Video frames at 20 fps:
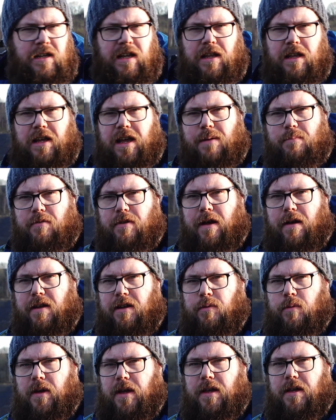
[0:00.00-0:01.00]
to get the camera out
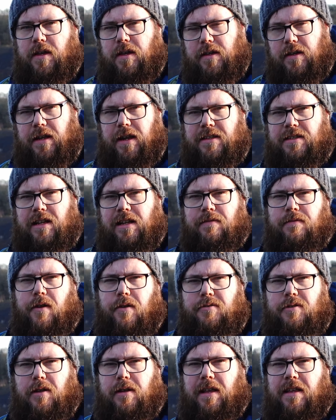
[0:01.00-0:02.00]
anyway, get the
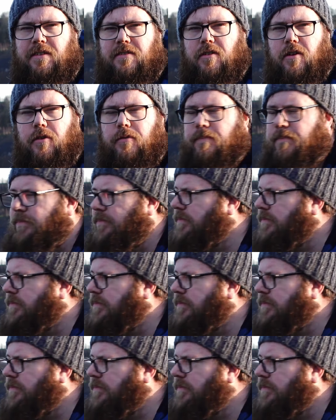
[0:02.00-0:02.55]
telephoto lens on,